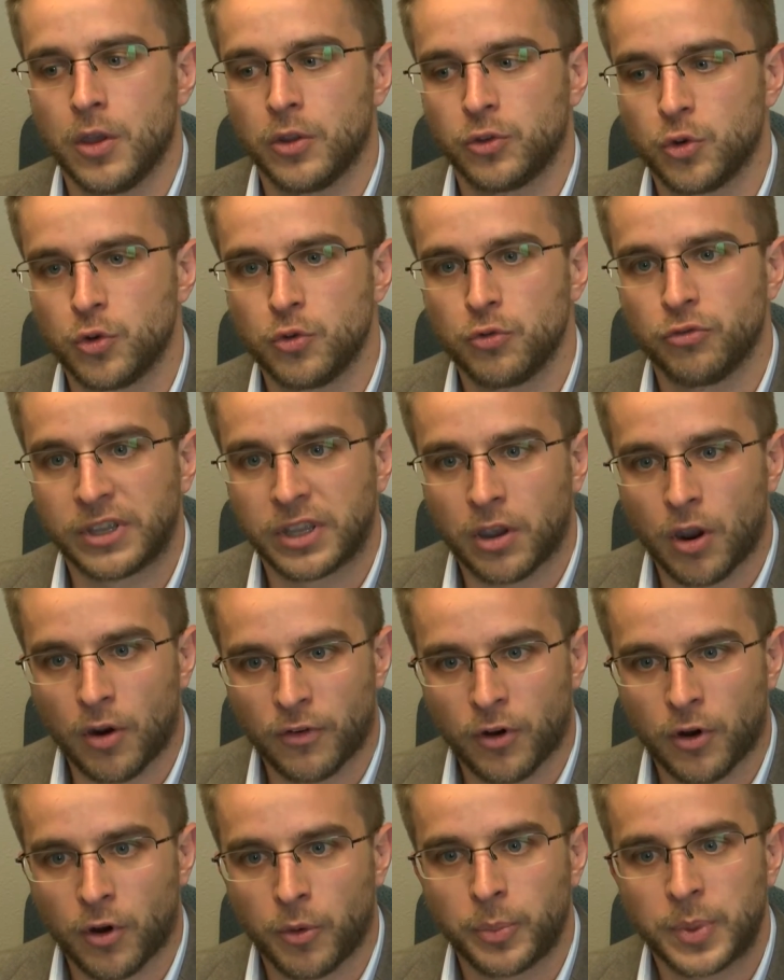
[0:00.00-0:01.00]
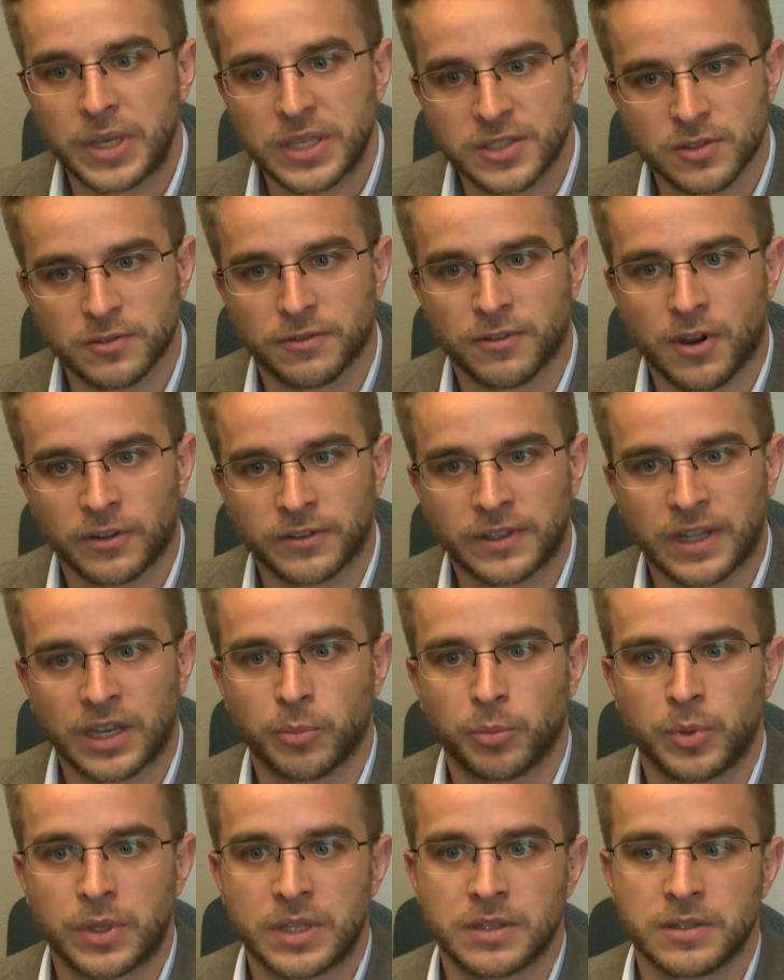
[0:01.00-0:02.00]
to recover pieces of art that
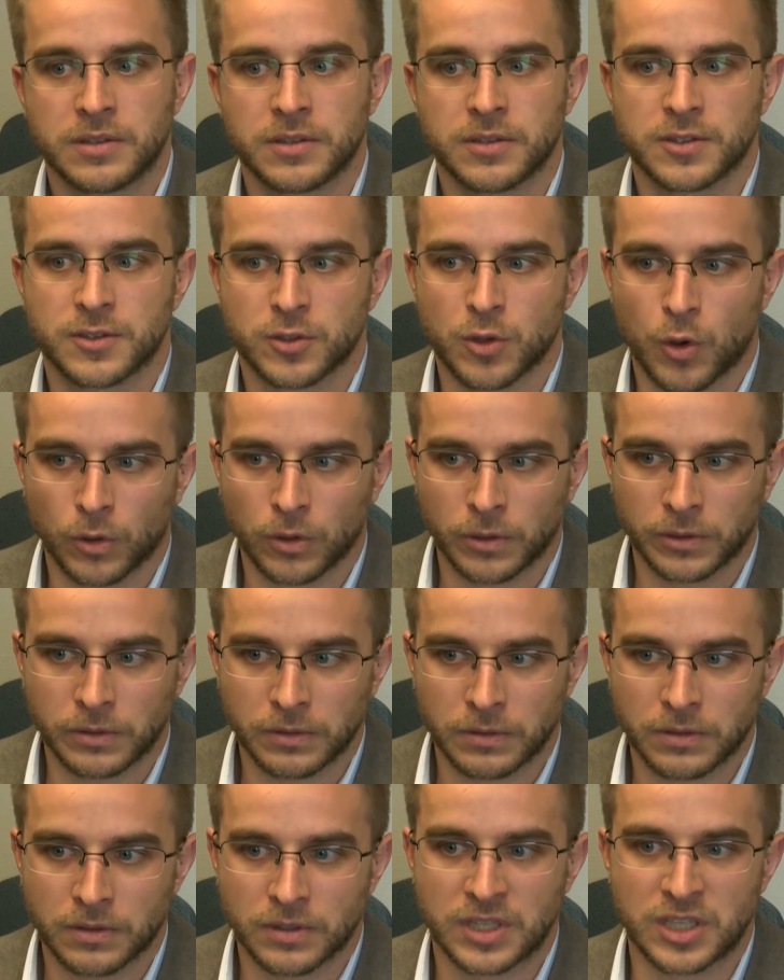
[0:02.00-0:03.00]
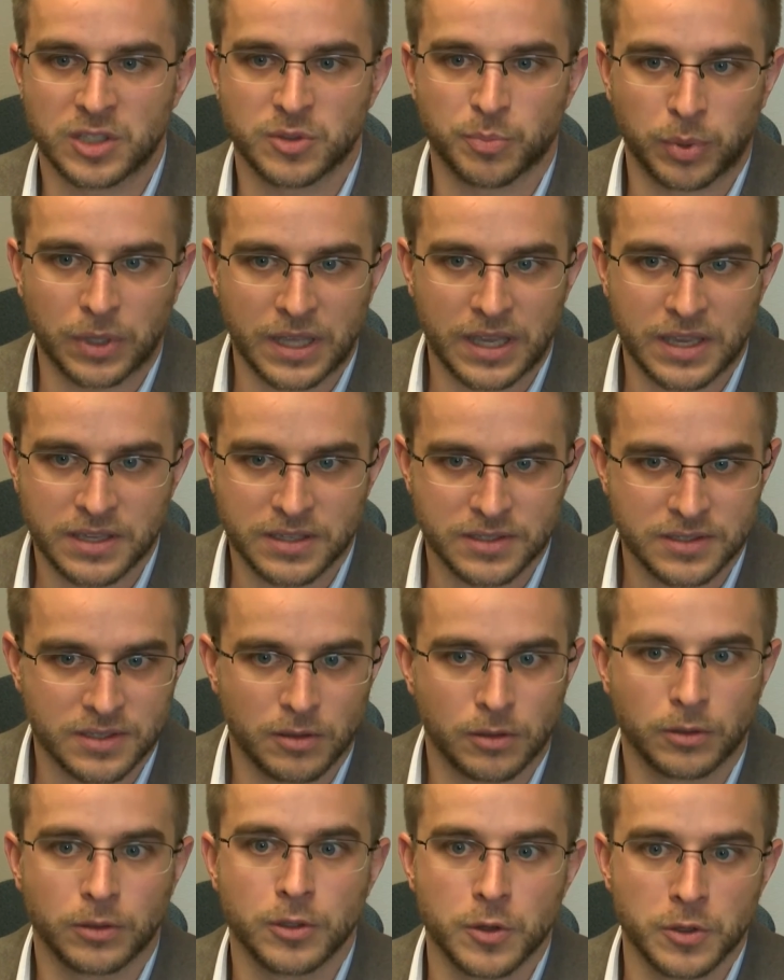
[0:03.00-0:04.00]
had been stolen, displaced,
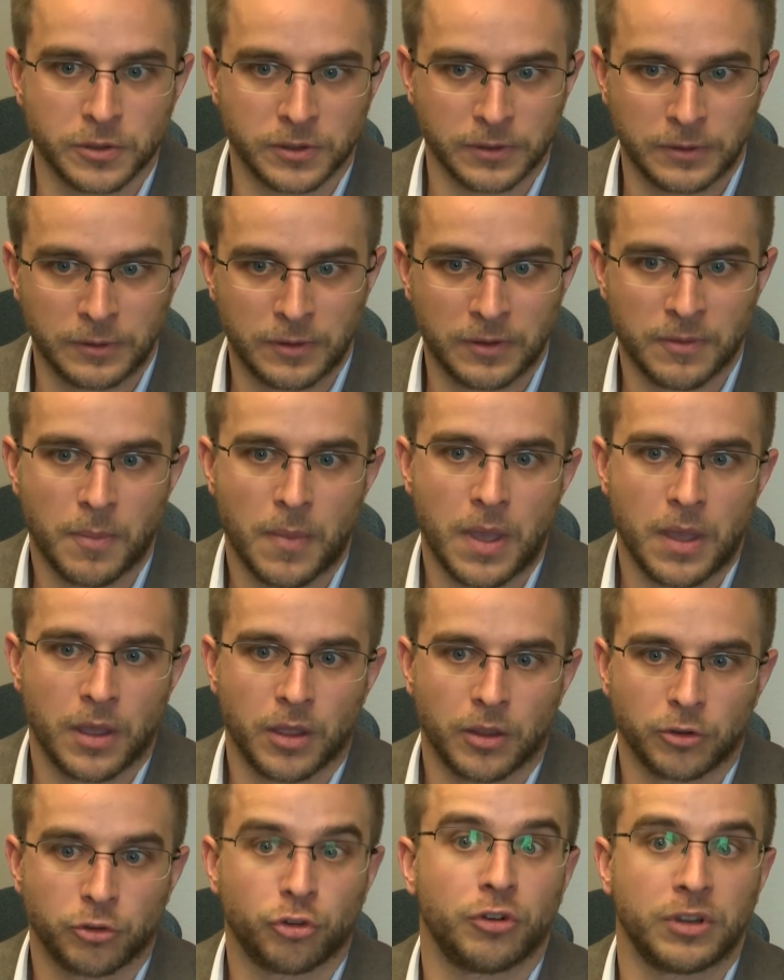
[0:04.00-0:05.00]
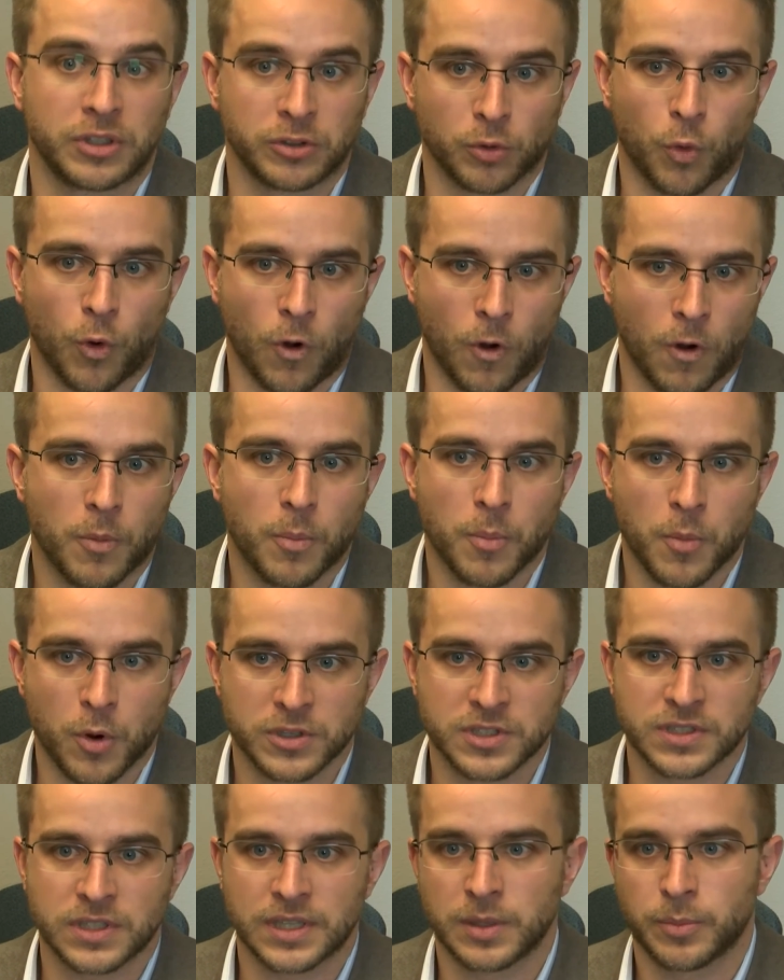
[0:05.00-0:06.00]
looted, during the war,
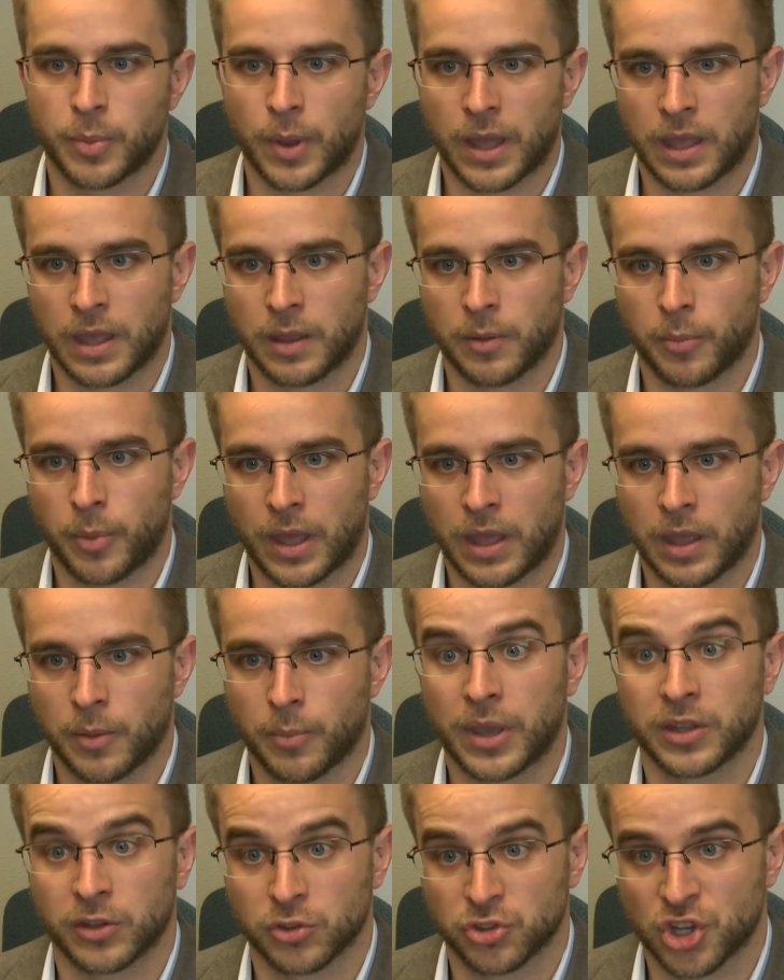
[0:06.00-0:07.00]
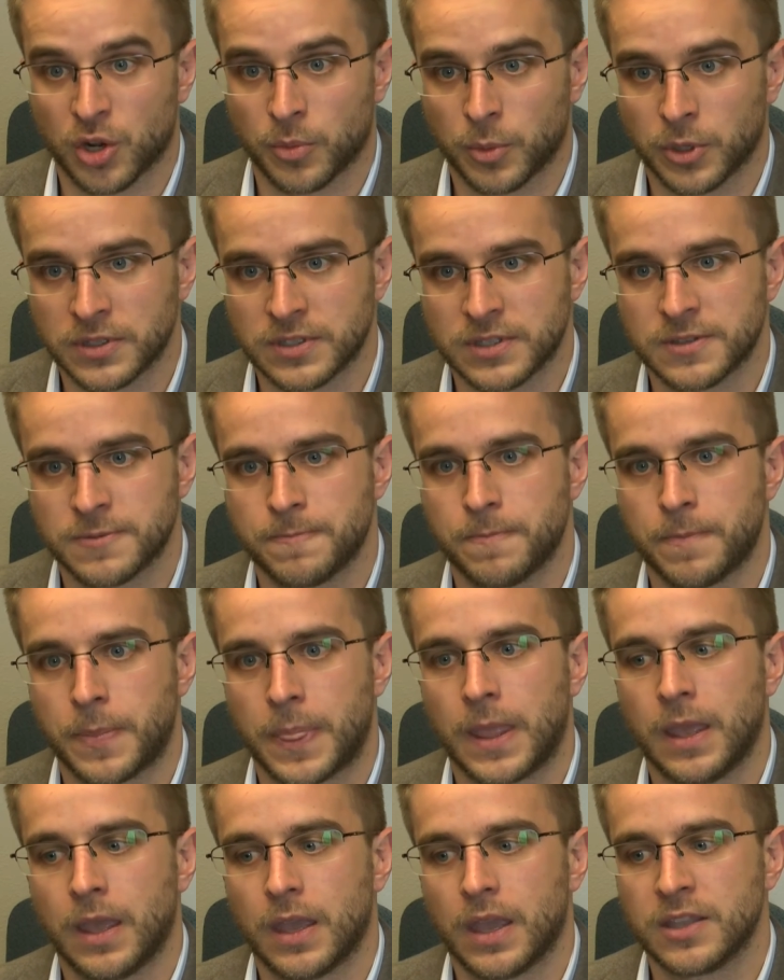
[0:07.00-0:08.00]
mostly by, by, by the Germans.
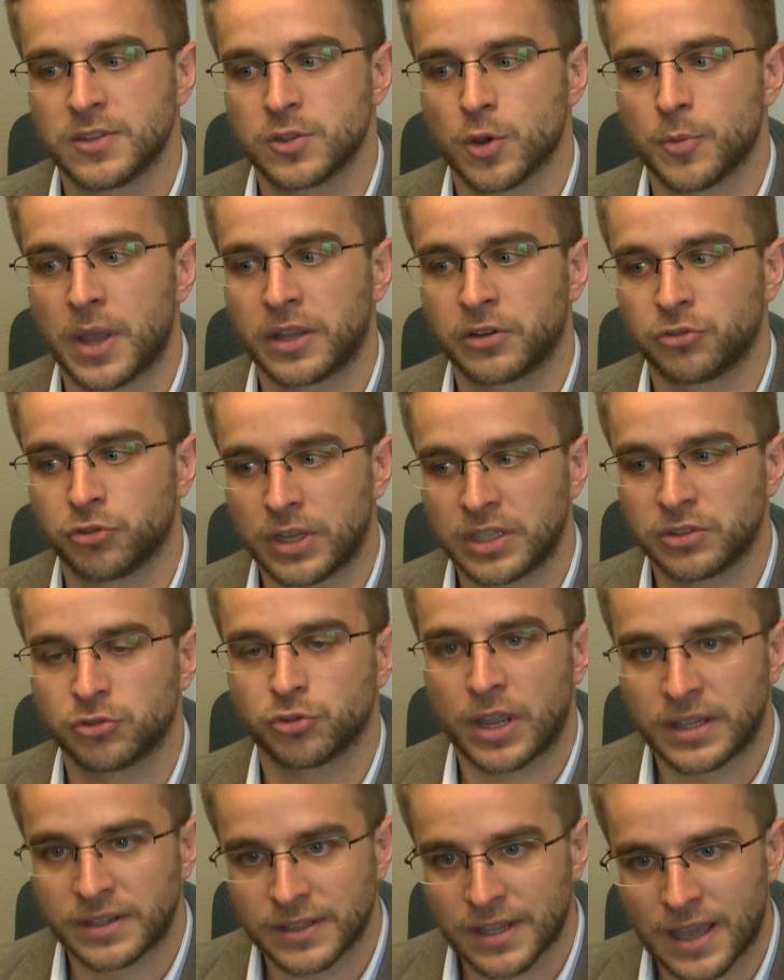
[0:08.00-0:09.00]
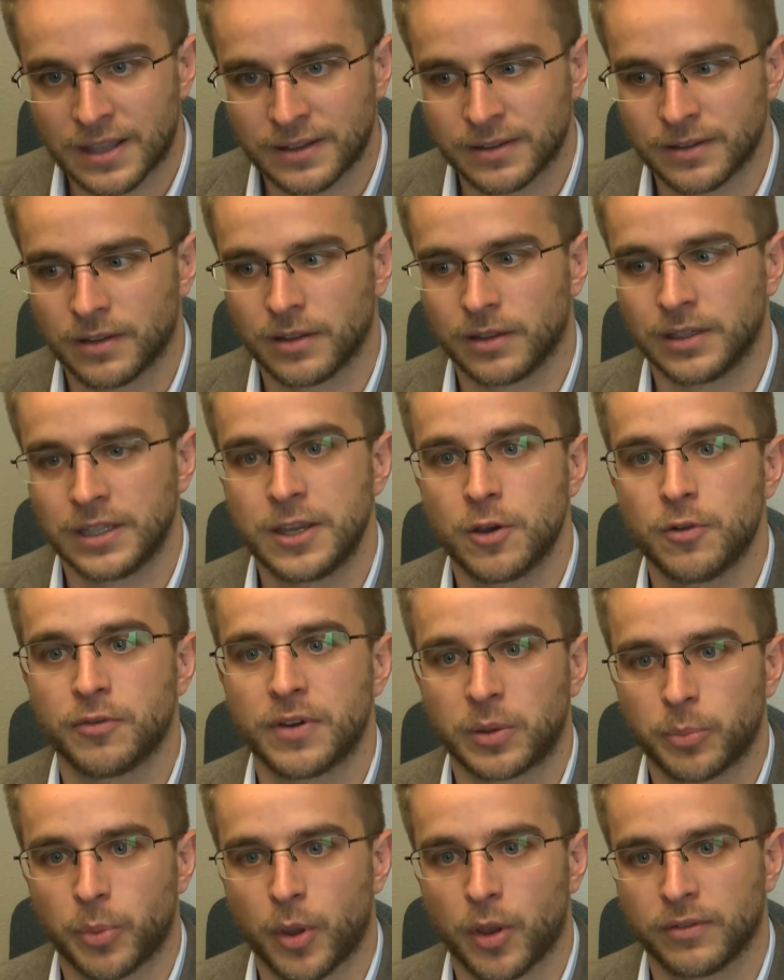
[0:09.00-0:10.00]
And so my great granddad, Leo
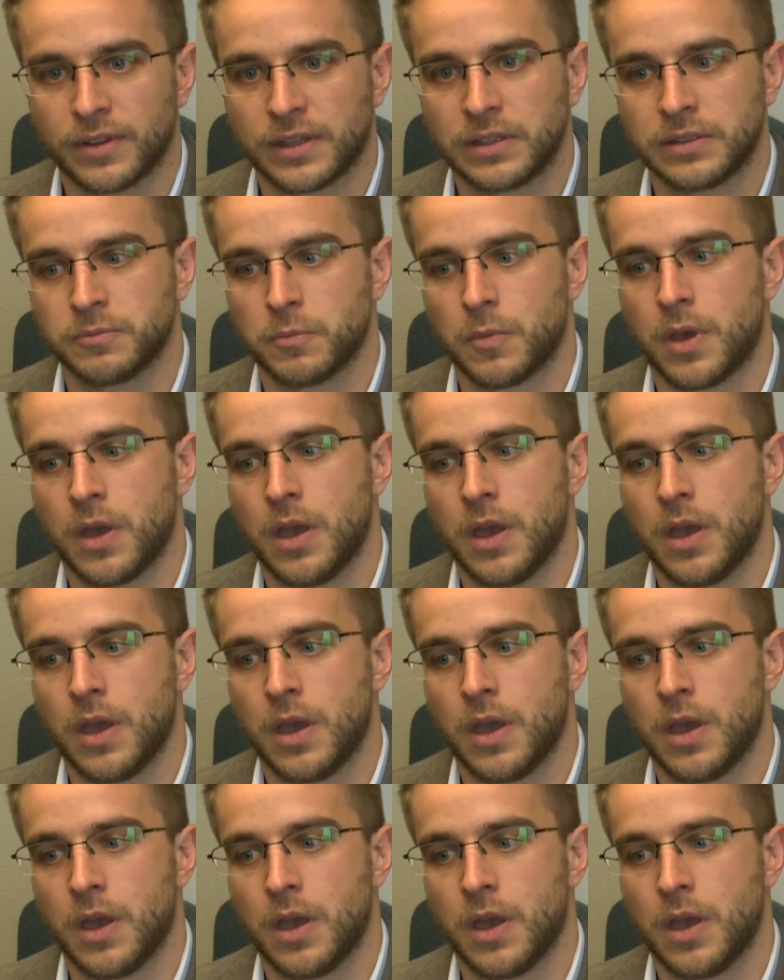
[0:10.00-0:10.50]
van Puyvelde,